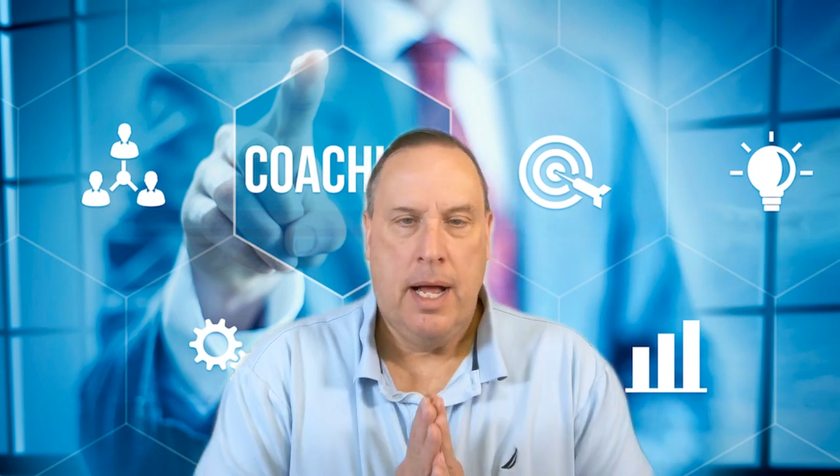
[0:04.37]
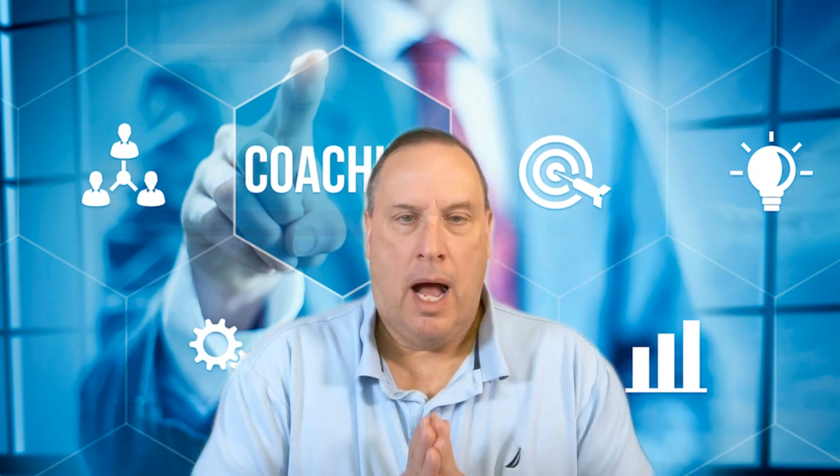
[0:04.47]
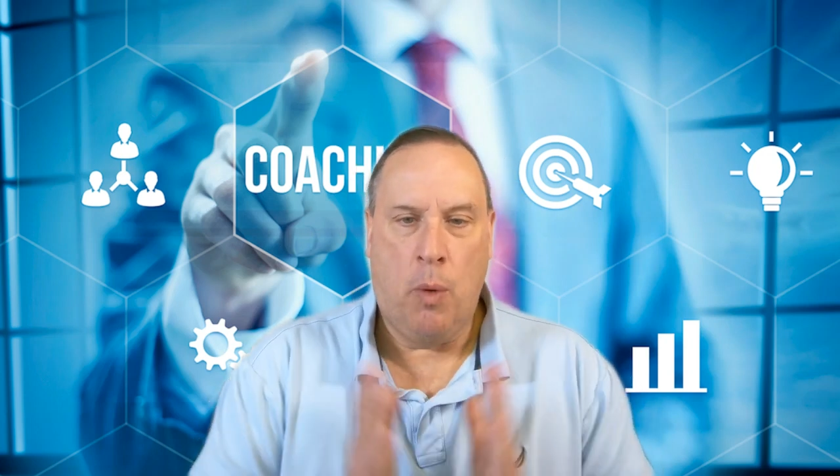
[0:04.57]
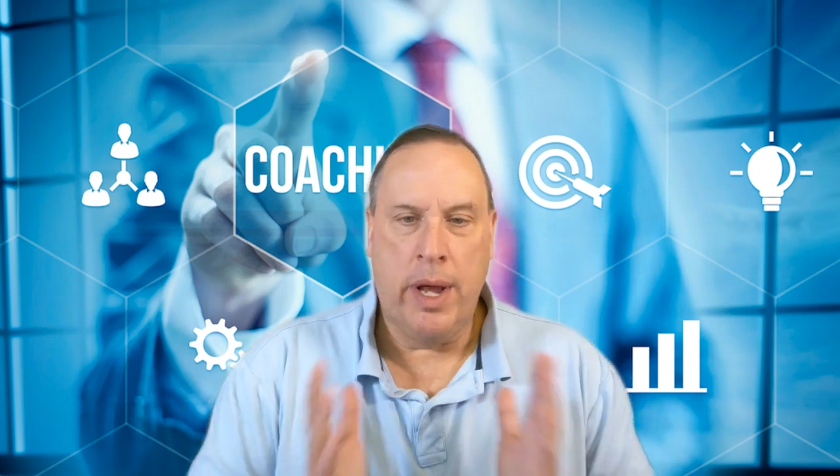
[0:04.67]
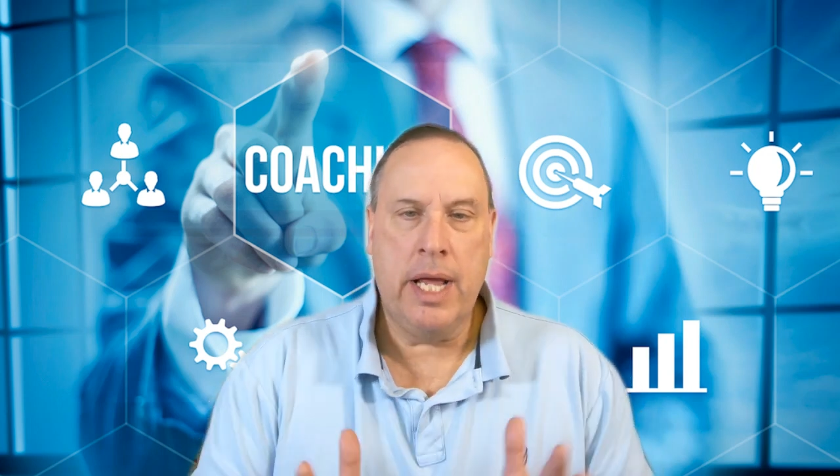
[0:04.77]

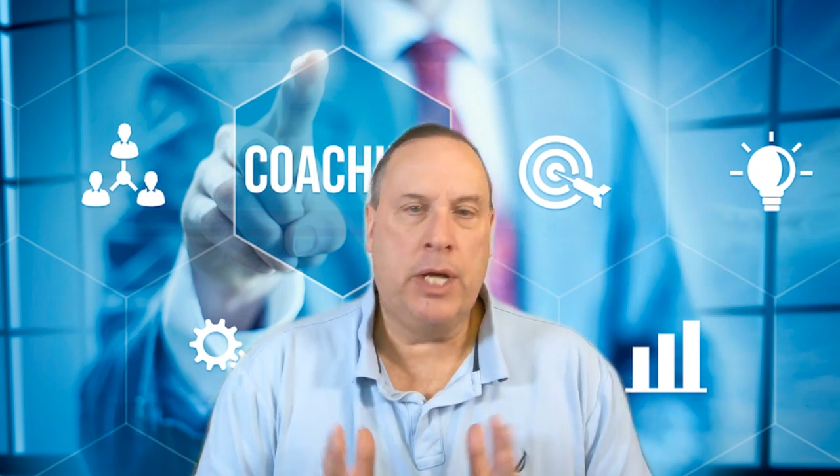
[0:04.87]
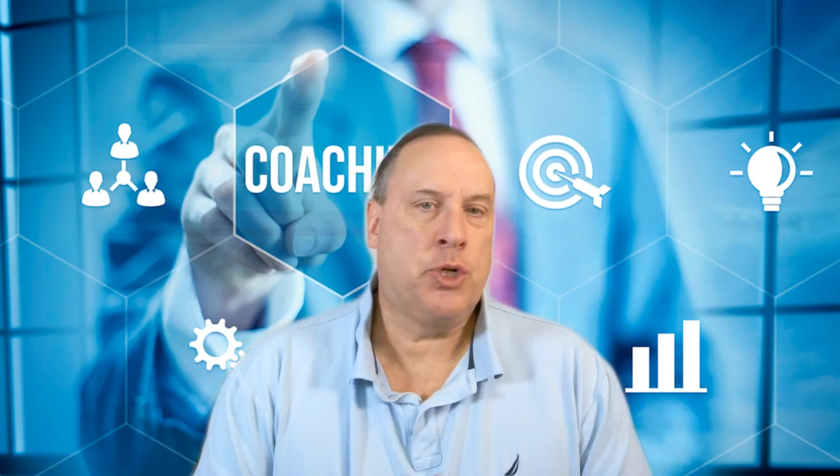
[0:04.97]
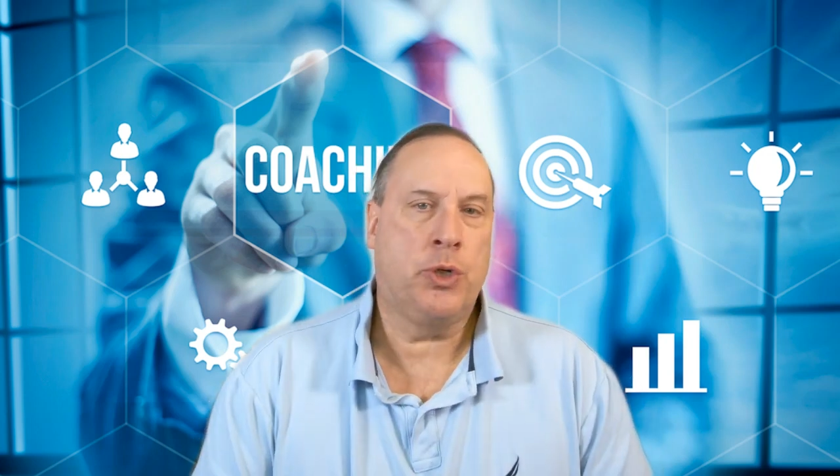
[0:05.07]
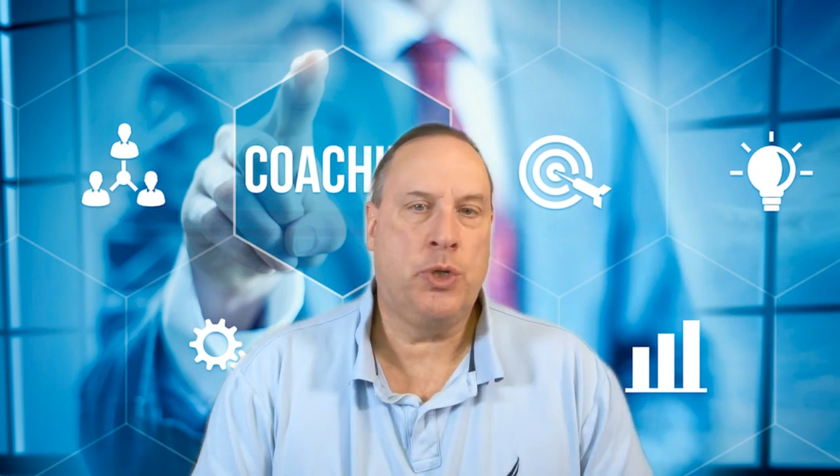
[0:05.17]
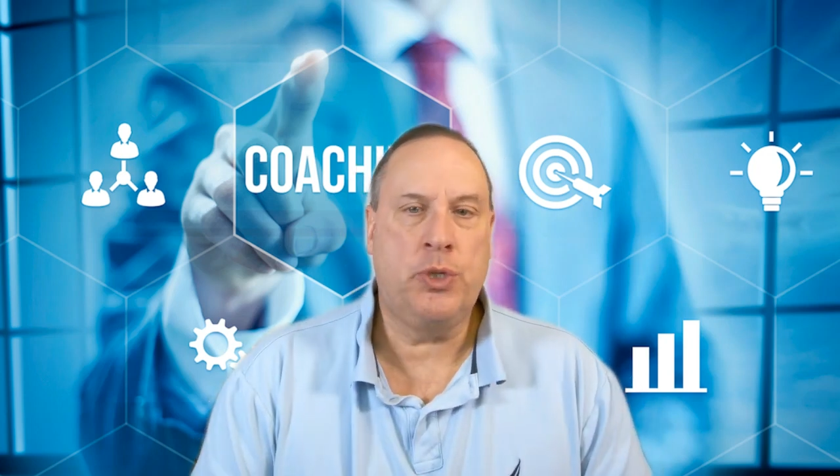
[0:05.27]
I want to
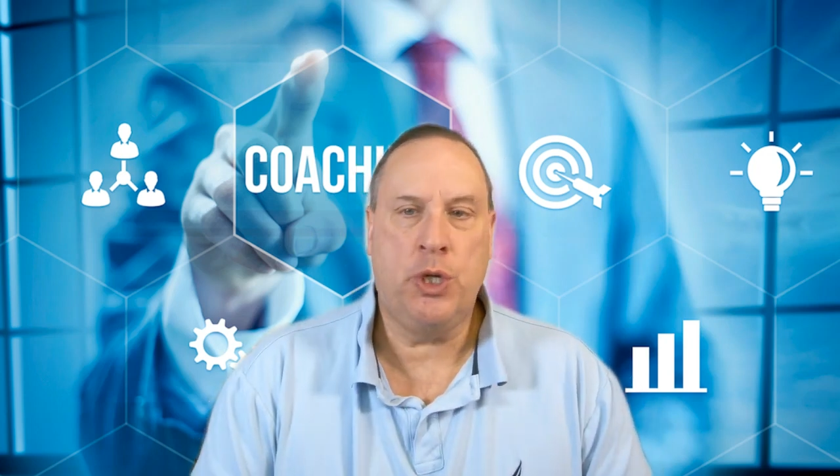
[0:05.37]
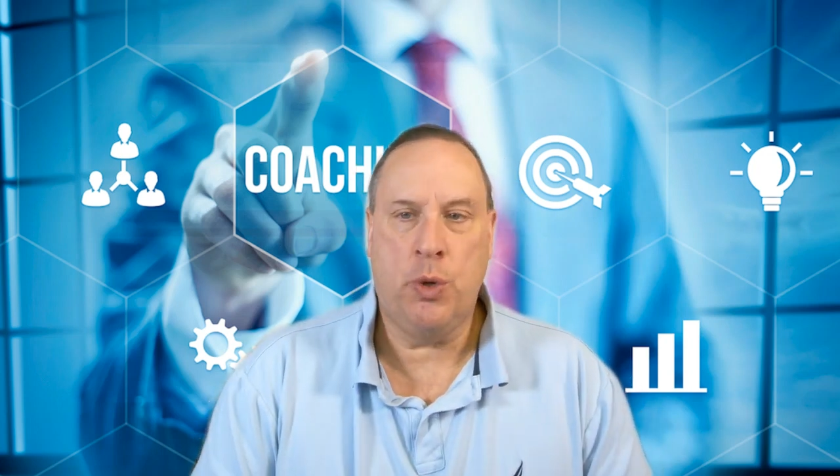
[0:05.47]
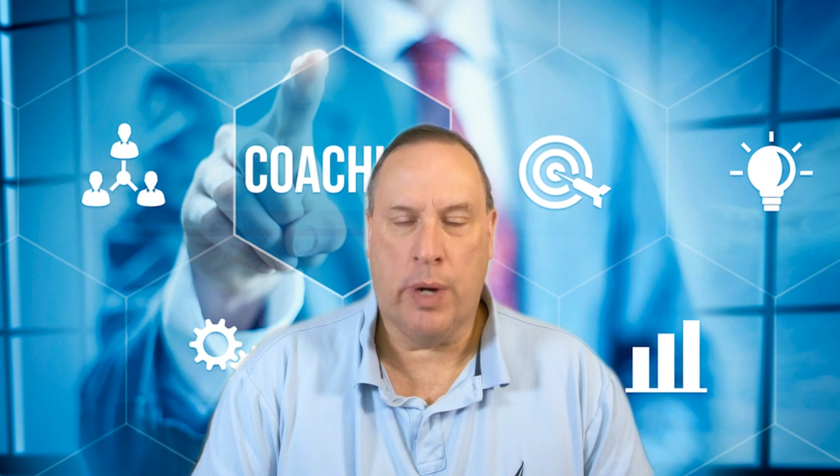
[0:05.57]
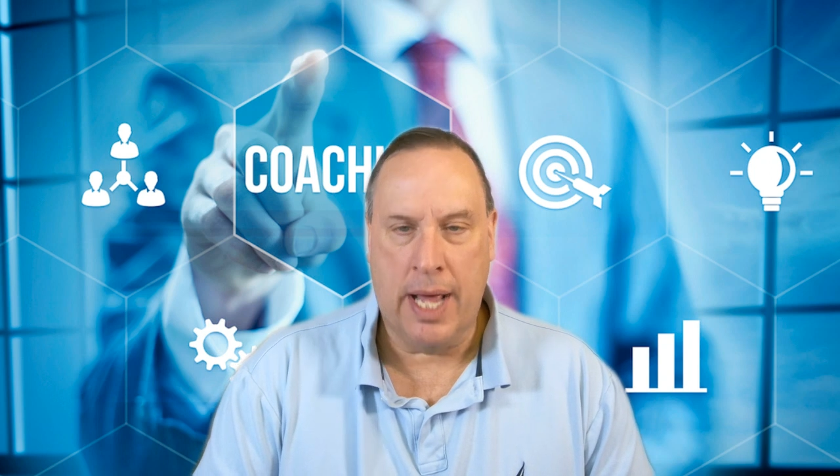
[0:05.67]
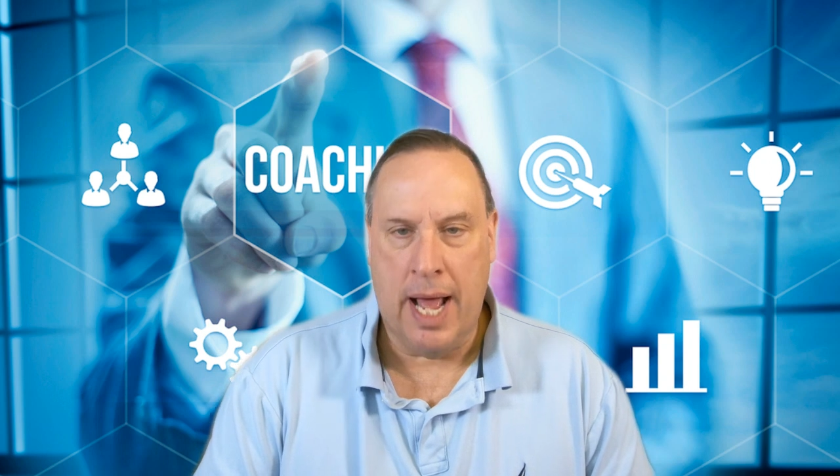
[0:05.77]
introduce you
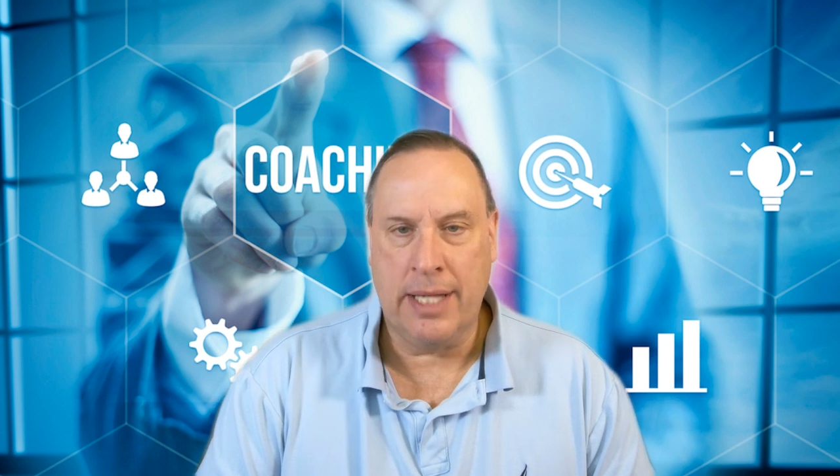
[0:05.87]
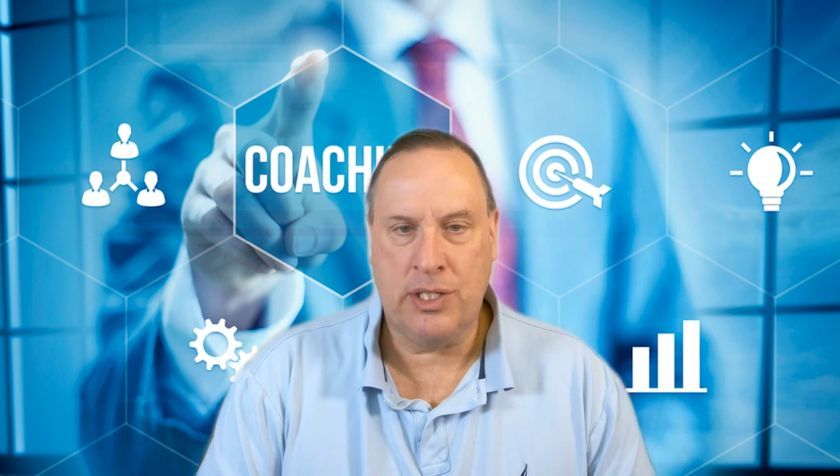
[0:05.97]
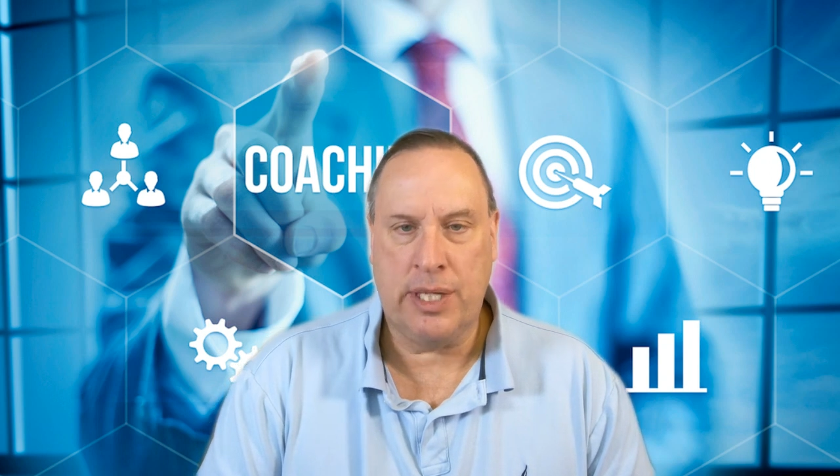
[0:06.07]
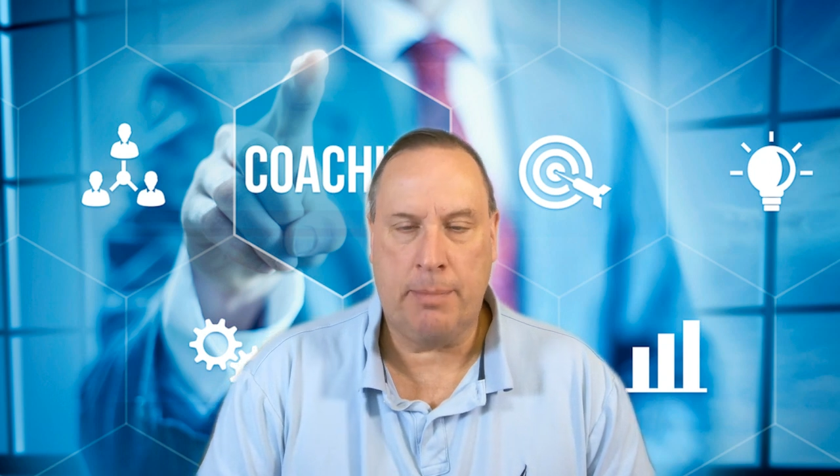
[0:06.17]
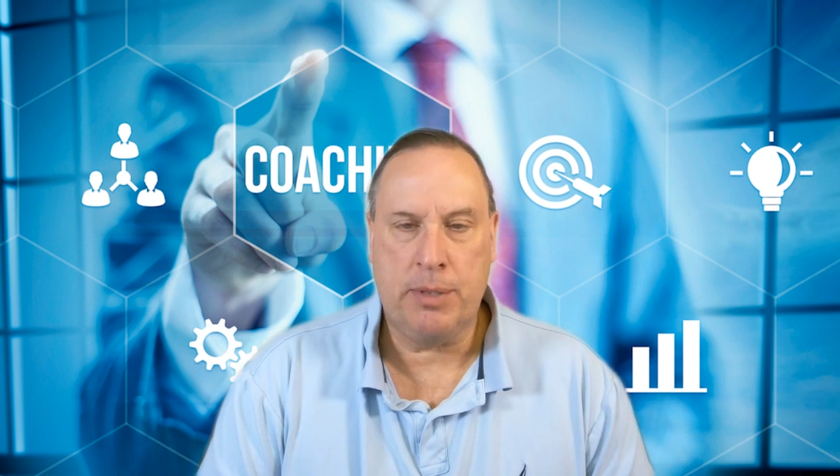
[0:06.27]
to a
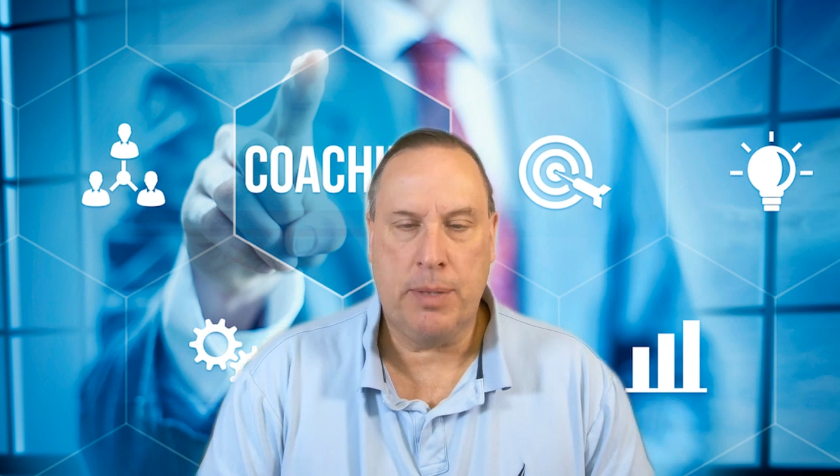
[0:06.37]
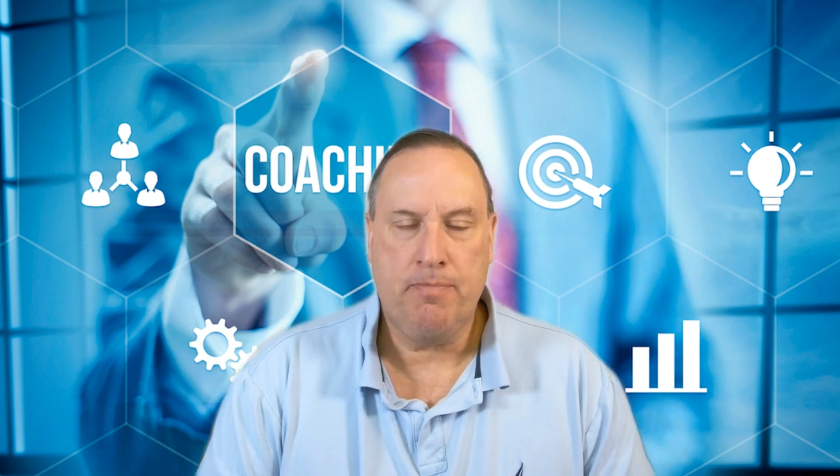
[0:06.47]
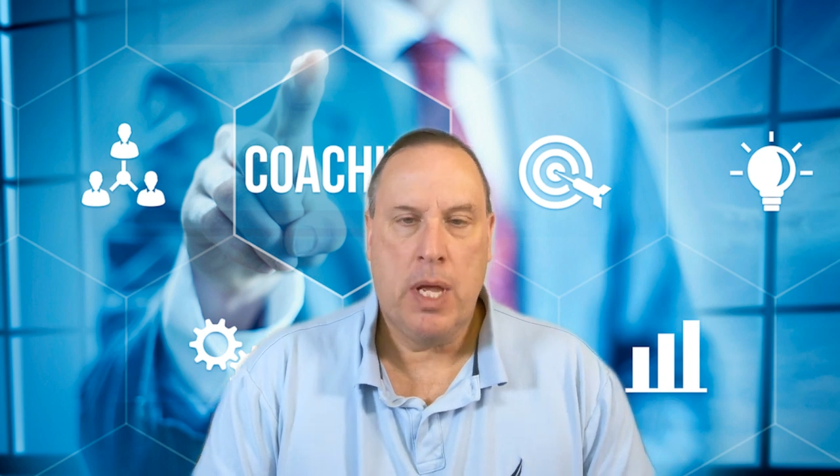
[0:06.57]
concept